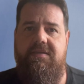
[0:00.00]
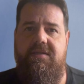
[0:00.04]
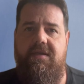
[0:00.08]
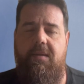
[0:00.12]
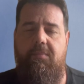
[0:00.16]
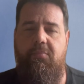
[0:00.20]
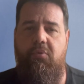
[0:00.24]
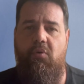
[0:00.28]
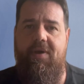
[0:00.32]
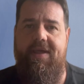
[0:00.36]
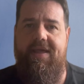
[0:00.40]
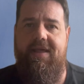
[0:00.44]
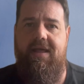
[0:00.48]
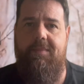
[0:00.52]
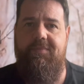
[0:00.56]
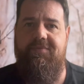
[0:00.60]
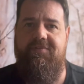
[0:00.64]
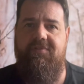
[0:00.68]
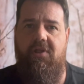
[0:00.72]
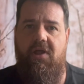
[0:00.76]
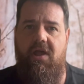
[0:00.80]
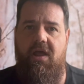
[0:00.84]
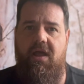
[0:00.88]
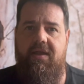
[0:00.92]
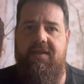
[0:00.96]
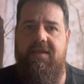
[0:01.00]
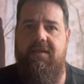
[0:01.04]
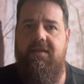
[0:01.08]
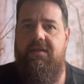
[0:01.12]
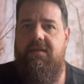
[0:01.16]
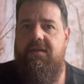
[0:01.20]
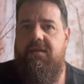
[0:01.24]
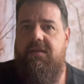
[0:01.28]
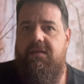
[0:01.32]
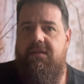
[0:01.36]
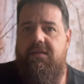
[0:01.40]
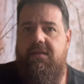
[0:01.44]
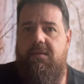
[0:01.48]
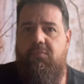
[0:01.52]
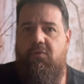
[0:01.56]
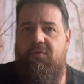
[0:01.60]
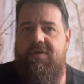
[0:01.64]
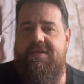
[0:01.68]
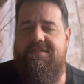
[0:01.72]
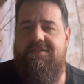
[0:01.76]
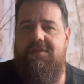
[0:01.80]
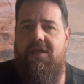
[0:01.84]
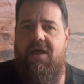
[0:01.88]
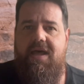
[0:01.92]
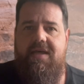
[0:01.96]
a boy comes along. The
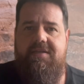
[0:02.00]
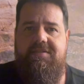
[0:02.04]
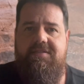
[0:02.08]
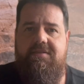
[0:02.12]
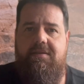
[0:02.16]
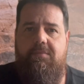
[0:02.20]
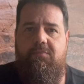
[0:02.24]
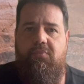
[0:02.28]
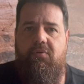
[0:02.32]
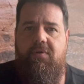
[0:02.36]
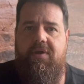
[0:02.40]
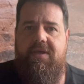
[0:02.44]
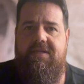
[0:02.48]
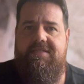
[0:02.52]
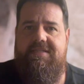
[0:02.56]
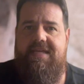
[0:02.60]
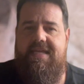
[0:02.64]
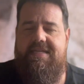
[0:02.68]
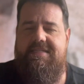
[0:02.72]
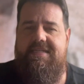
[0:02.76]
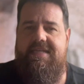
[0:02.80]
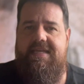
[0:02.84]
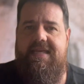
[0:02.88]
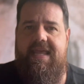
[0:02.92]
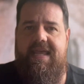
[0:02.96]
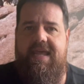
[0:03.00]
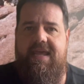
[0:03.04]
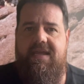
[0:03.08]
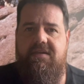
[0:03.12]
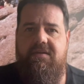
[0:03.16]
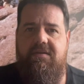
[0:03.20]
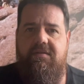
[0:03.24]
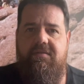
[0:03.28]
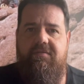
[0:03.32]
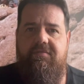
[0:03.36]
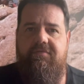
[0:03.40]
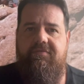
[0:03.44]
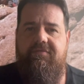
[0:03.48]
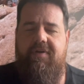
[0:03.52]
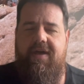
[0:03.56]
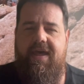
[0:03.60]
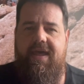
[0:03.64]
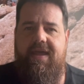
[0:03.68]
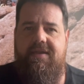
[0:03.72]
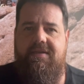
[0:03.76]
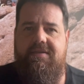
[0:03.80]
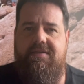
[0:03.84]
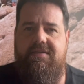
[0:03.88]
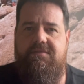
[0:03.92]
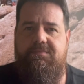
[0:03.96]
boy's lost. The boy says he can't
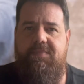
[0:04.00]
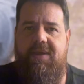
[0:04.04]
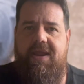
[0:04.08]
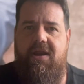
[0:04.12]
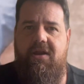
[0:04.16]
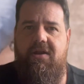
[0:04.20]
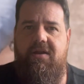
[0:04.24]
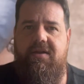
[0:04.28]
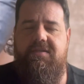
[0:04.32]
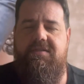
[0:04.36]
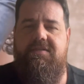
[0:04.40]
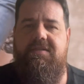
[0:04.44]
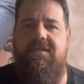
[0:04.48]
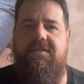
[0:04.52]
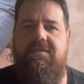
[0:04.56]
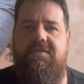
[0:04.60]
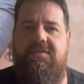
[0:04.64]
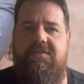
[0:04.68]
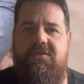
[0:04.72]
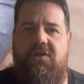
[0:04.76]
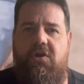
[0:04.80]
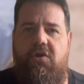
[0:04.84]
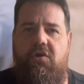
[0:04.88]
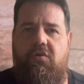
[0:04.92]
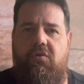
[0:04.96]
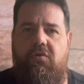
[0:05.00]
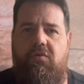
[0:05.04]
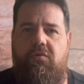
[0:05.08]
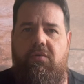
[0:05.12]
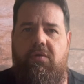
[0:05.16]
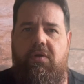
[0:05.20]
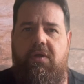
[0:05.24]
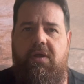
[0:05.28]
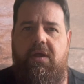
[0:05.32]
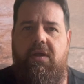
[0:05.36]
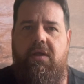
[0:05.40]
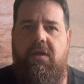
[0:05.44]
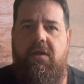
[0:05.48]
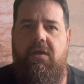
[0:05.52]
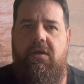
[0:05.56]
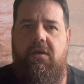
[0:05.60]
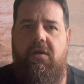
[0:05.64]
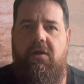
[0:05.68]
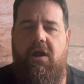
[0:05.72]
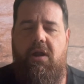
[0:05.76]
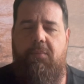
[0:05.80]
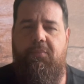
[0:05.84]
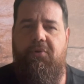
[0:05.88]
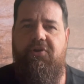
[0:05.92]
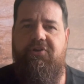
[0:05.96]
find his parents, and so
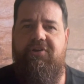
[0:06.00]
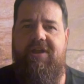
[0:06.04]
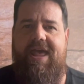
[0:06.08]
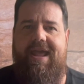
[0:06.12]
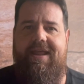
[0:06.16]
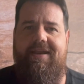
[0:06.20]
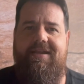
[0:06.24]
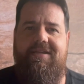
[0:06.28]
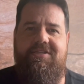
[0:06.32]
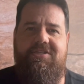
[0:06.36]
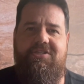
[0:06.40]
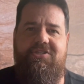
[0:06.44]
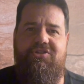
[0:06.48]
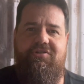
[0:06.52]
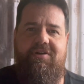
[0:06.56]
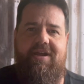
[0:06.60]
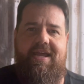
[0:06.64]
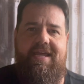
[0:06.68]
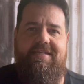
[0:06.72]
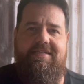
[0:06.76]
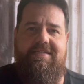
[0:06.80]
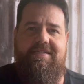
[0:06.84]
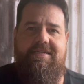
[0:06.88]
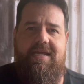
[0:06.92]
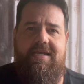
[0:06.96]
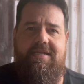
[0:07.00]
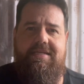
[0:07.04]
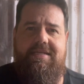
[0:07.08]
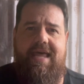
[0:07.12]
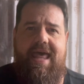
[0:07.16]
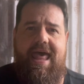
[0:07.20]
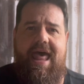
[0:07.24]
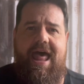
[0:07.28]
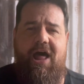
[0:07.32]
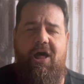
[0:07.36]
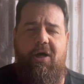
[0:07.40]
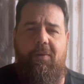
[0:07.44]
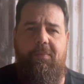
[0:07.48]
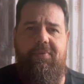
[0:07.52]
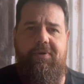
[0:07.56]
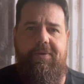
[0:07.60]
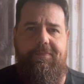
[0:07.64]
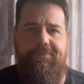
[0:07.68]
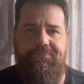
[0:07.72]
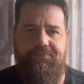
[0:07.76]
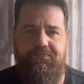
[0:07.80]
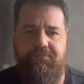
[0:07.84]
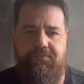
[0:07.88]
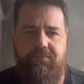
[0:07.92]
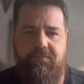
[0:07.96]
our protagonist tries to help,
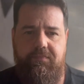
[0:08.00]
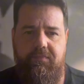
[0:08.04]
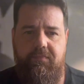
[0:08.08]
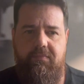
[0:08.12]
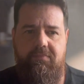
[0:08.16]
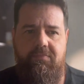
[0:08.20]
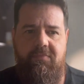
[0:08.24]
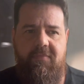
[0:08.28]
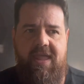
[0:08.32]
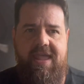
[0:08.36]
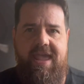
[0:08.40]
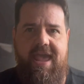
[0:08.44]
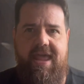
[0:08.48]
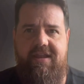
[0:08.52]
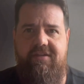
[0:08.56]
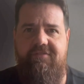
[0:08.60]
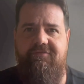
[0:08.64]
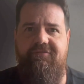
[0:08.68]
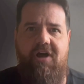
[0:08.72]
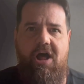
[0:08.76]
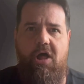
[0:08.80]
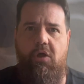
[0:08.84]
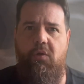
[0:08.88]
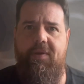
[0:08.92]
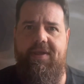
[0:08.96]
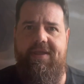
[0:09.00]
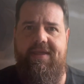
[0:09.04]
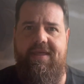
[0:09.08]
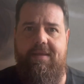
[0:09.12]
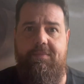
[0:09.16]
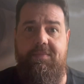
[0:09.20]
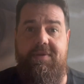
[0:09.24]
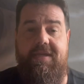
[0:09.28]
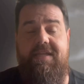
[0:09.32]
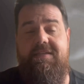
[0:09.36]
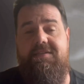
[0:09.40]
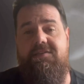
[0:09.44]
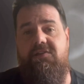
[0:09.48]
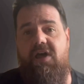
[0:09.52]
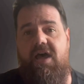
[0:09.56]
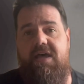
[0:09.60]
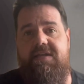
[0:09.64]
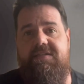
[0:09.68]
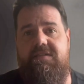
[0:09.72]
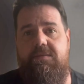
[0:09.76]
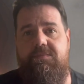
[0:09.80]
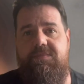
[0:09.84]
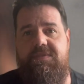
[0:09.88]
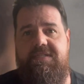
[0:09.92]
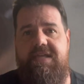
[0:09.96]
and in following him gets
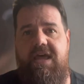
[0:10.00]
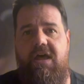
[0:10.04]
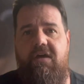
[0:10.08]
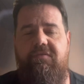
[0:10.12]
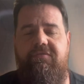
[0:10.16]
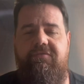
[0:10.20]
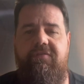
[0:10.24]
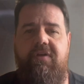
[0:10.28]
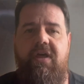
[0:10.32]
lost himself,